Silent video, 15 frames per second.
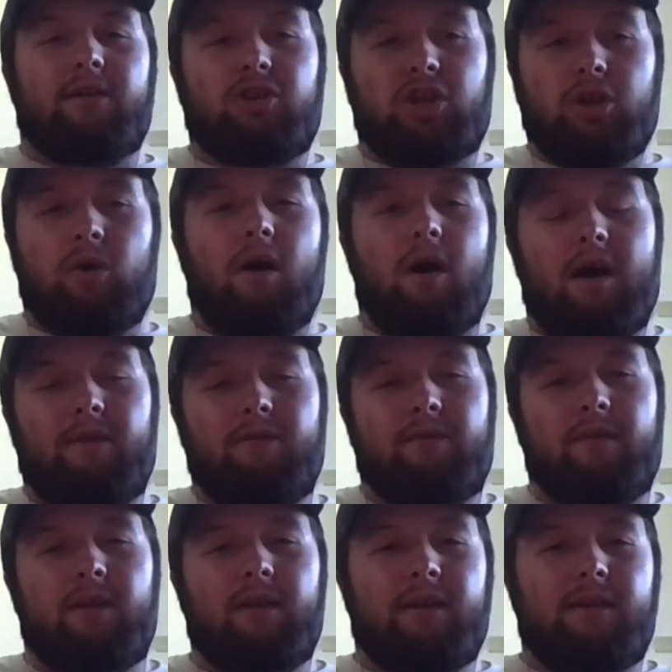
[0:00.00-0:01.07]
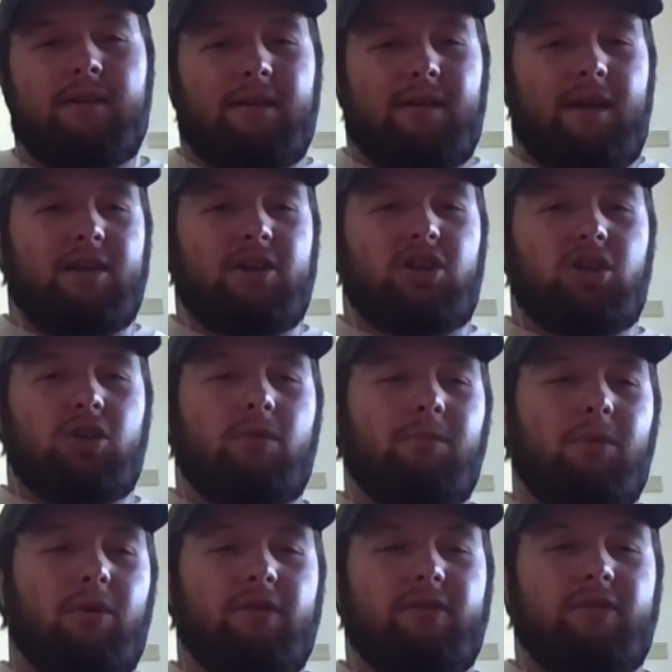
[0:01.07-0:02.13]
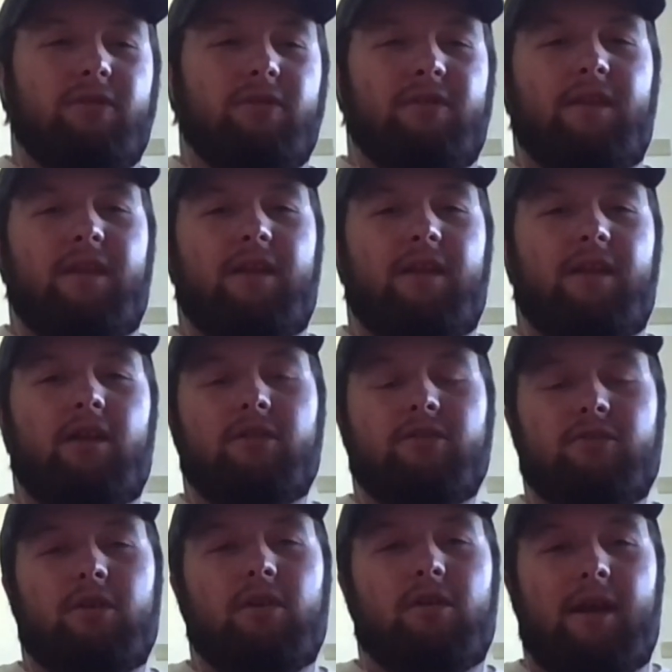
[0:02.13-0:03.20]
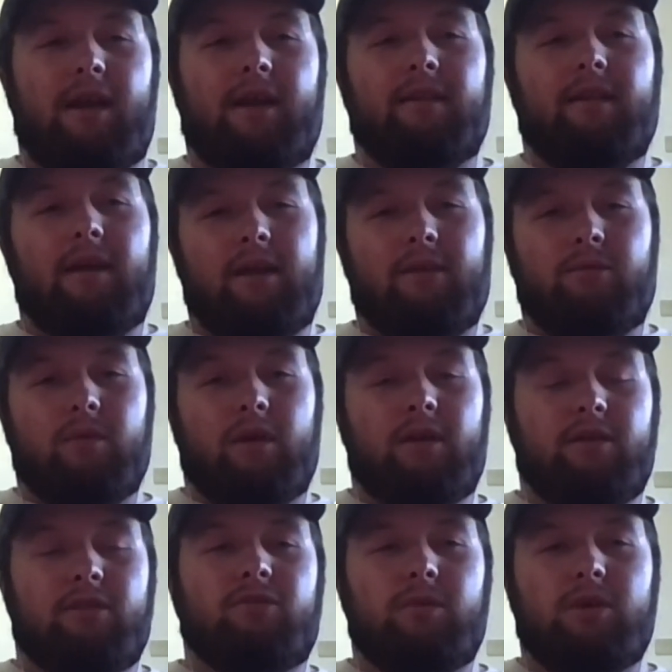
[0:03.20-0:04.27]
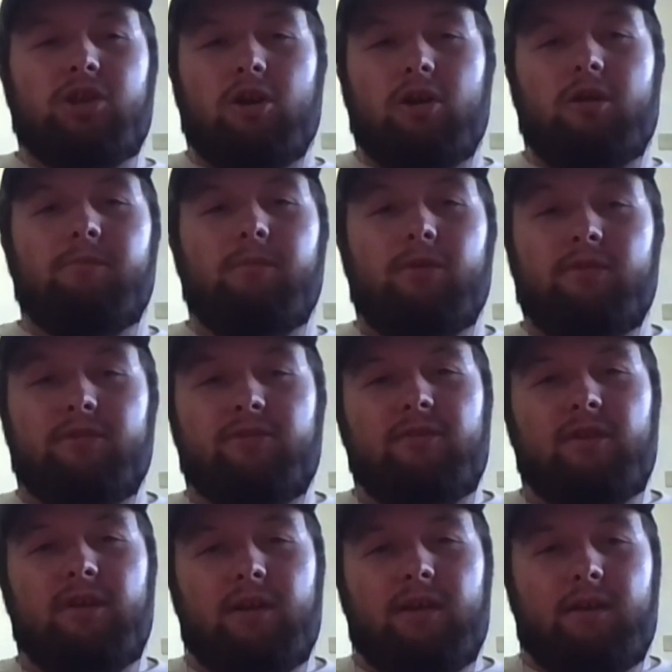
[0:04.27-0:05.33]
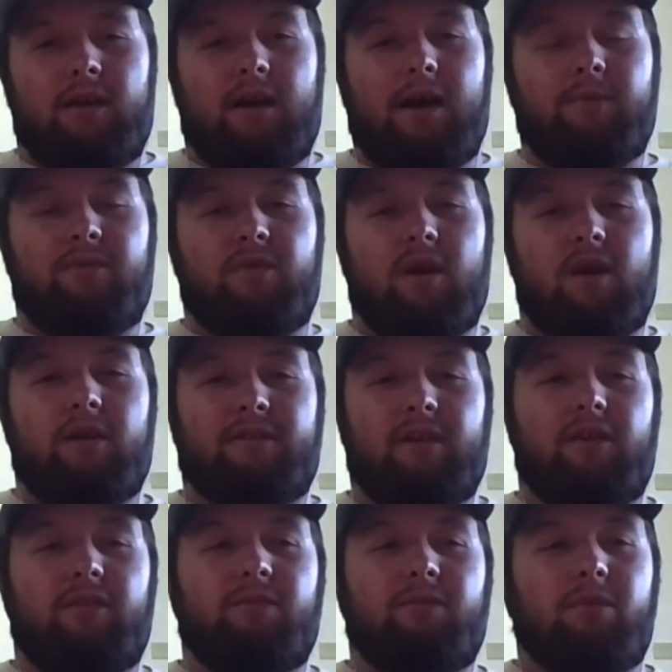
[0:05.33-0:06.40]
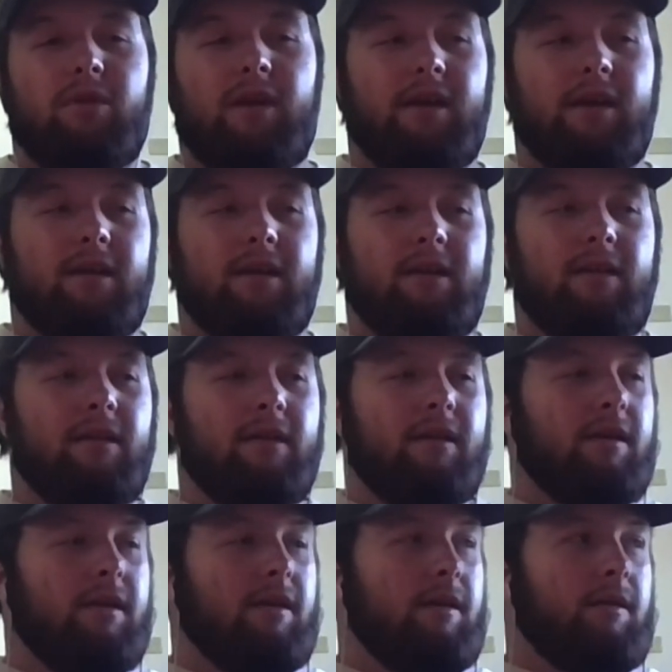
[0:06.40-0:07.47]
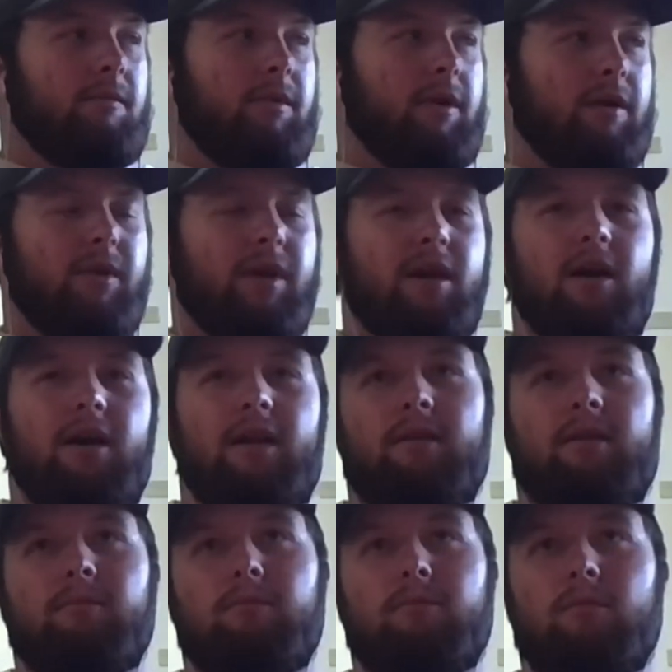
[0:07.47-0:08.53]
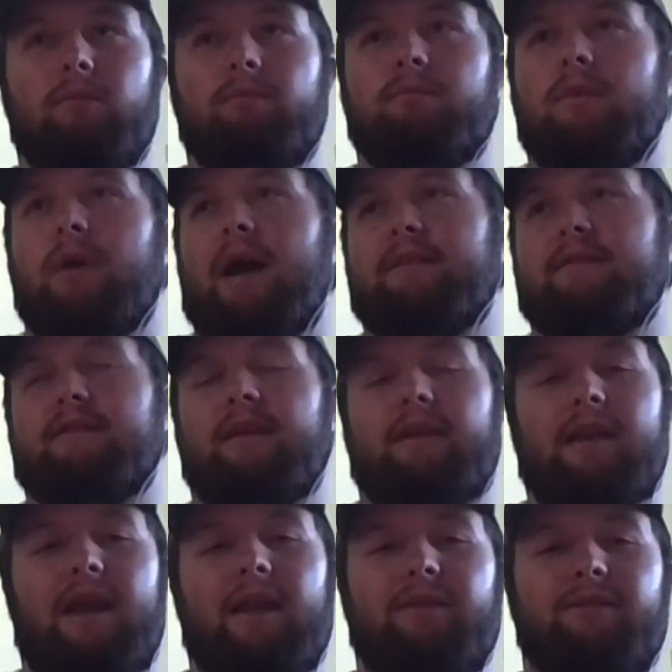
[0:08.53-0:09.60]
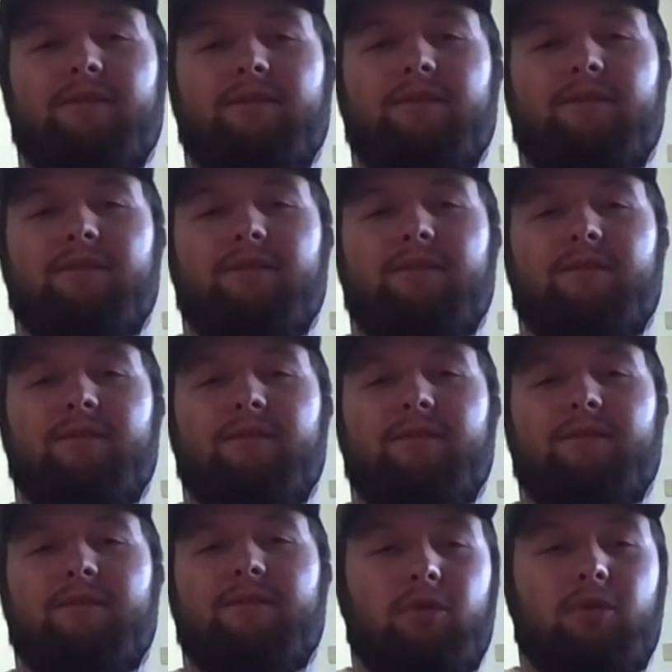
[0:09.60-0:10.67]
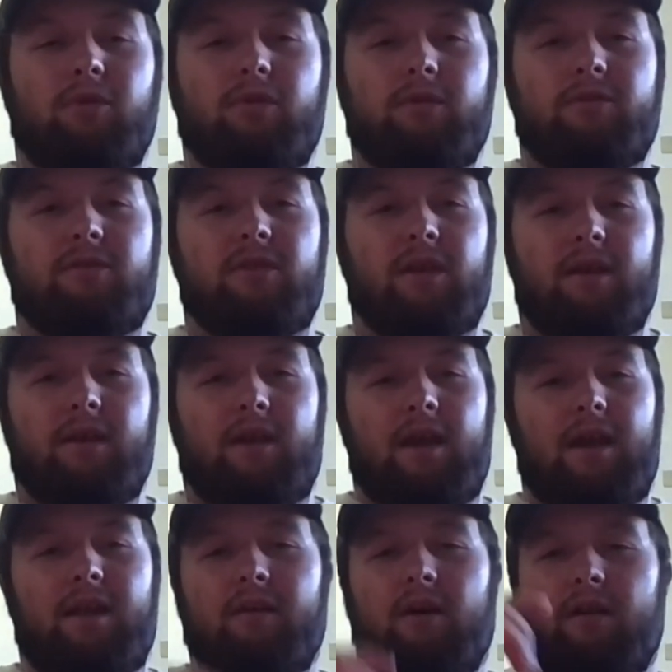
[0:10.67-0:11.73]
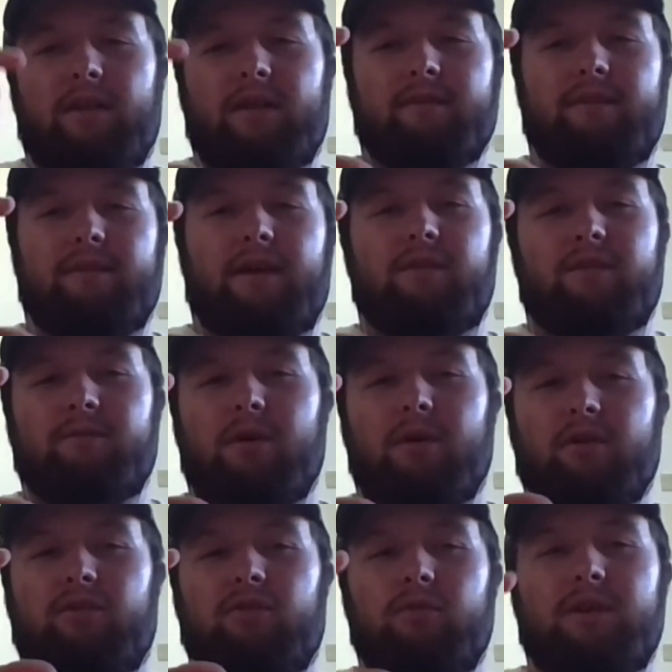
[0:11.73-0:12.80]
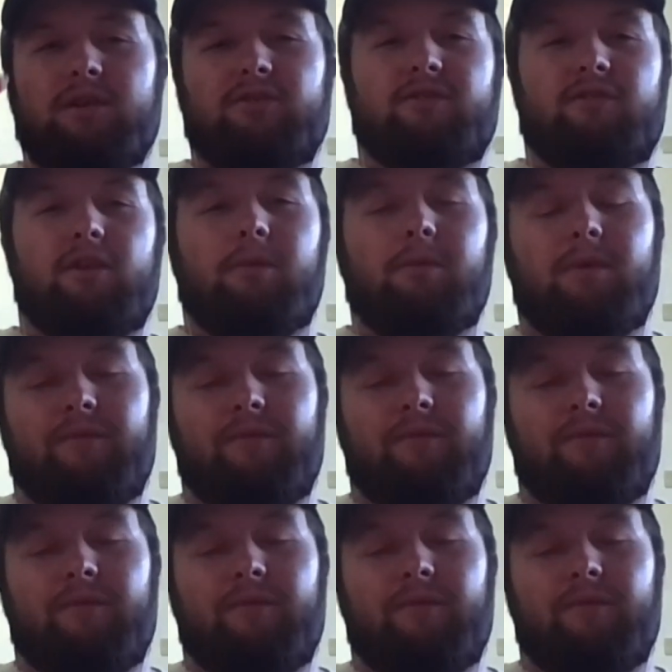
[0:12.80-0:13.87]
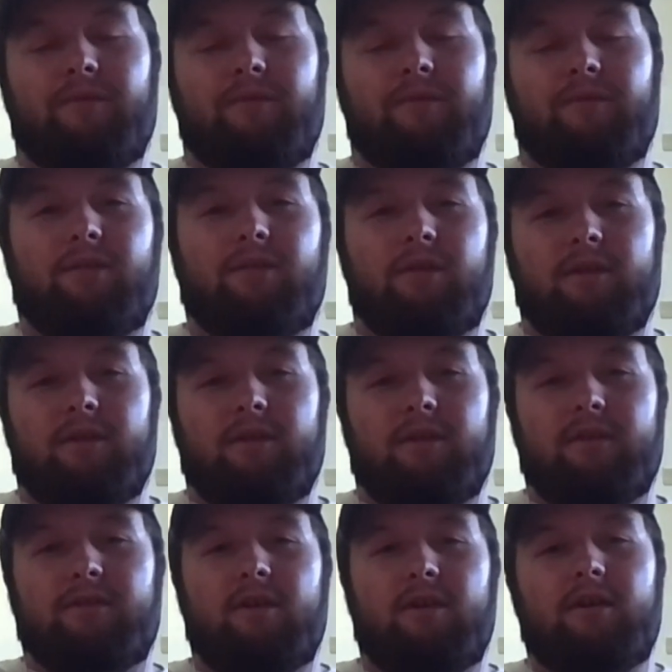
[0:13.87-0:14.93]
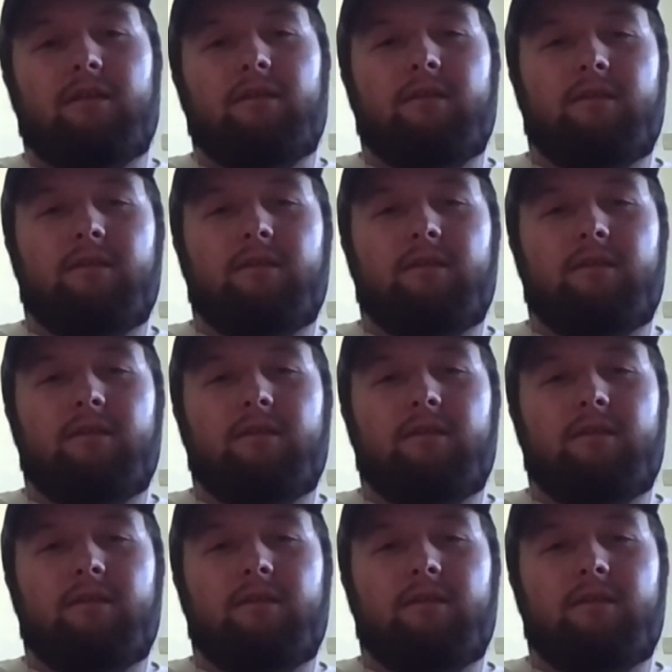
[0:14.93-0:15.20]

of show off as show bulls and then also to grade, like if we're going to switch herd bulls mm-hmm. um, for our self breeding. But we cut, mm, I'd say 95% of our bulls and all that is left is about a two inch stub of the velvet after it's cut.